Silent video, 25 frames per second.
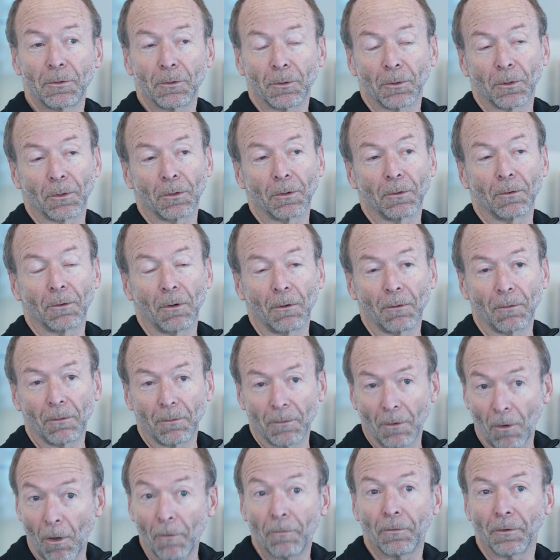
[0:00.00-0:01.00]
or
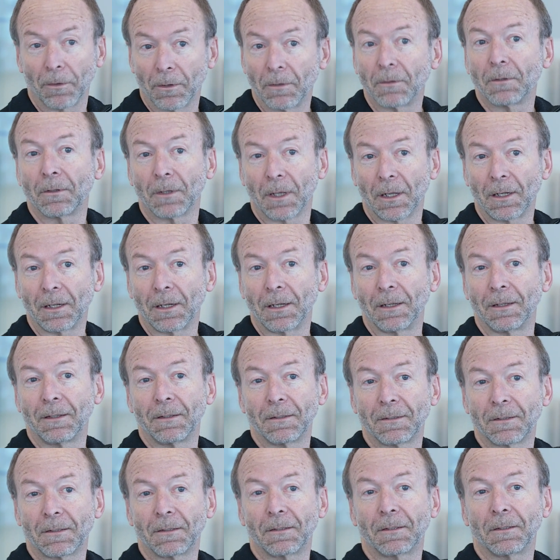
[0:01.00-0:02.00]
often at
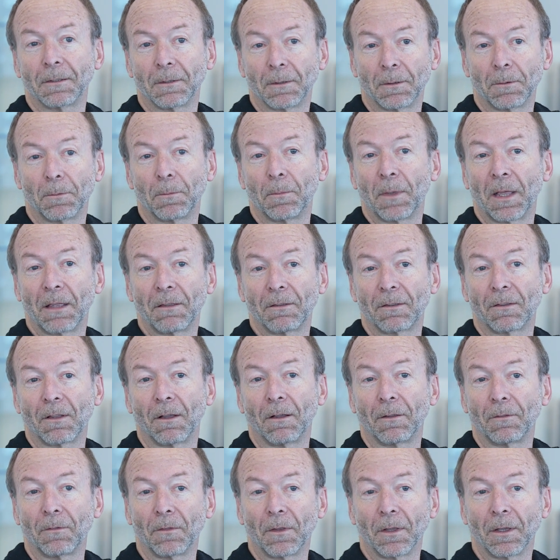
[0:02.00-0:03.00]
least, uh, based on